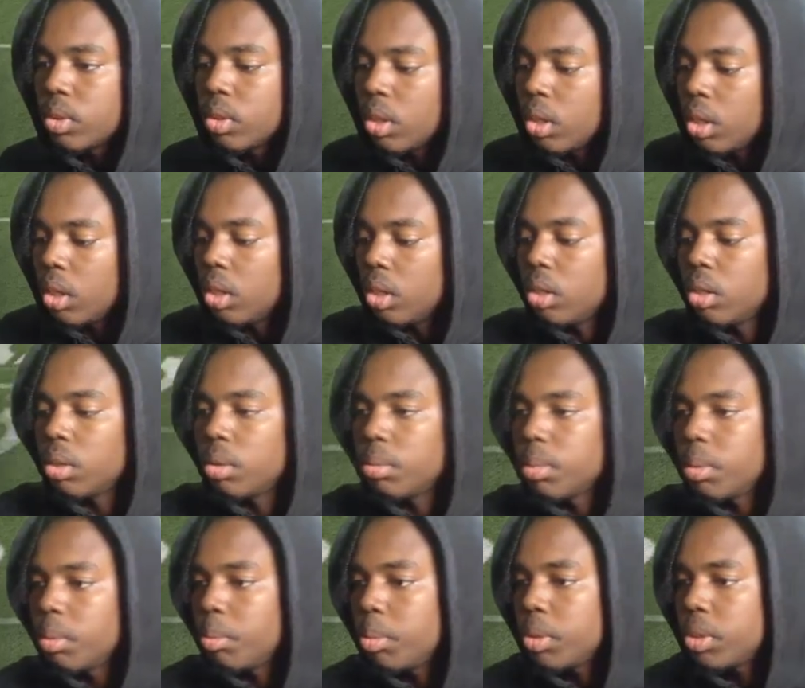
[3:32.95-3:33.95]

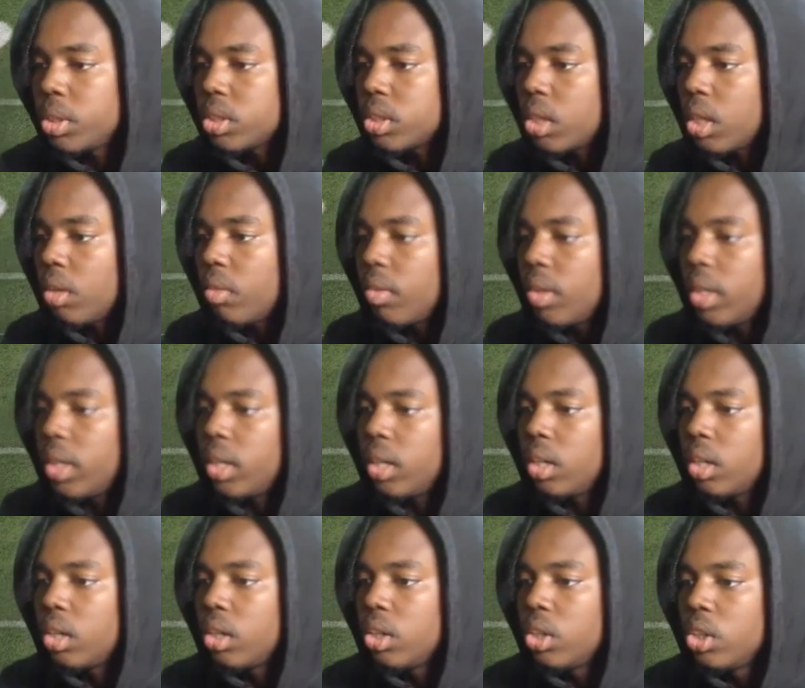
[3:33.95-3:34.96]
Let me put this guy right
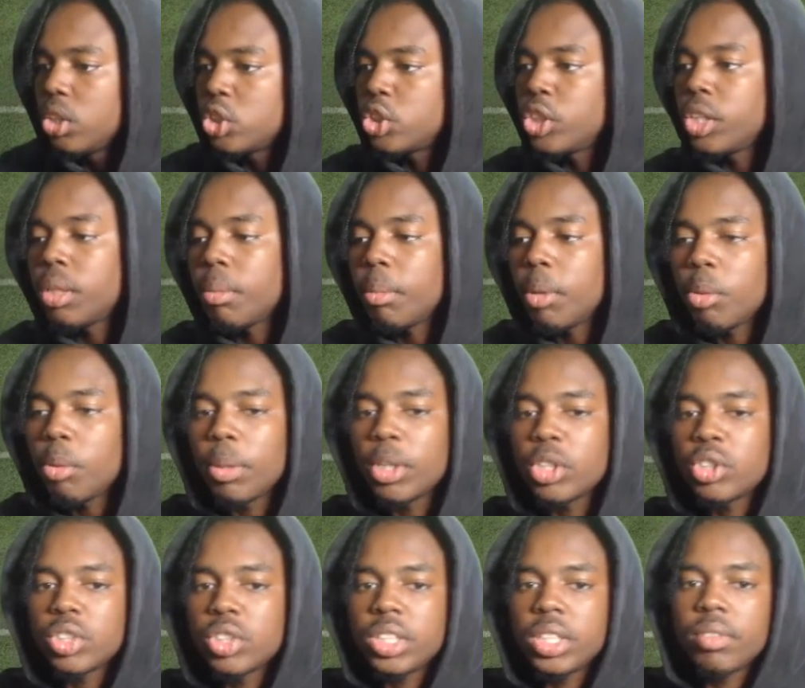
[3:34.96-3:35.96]
here. Streak the middle
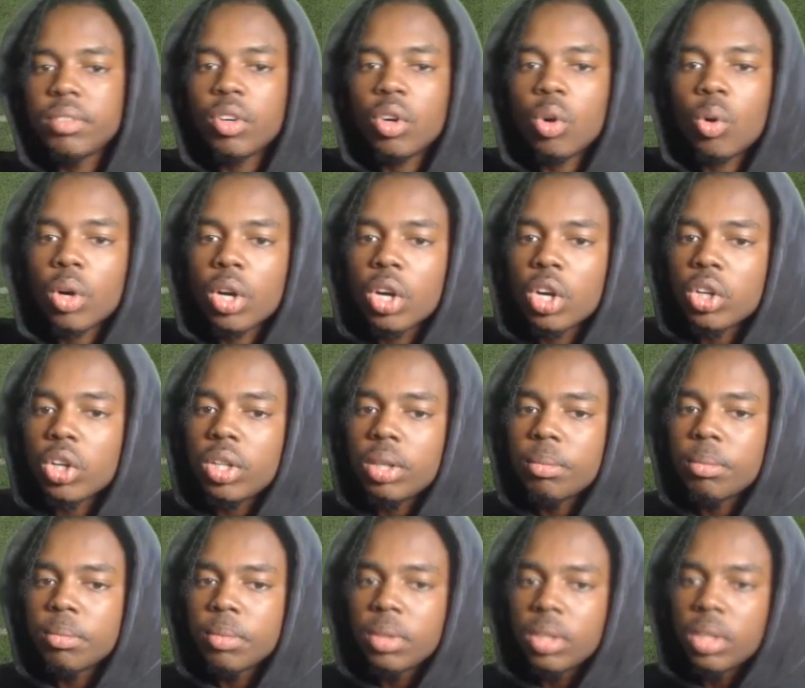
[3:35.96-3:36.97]
bunch receiver or curl
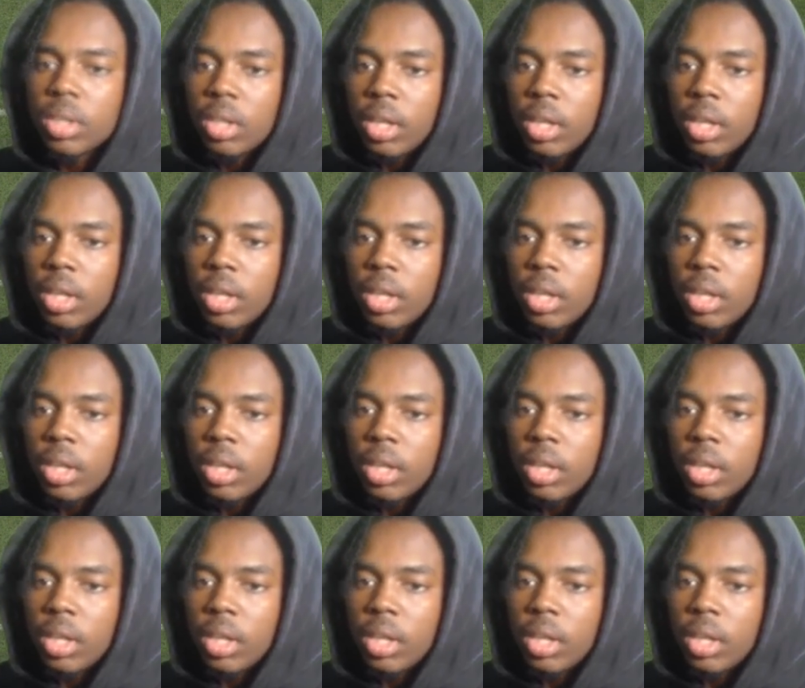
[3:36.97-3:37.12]
him.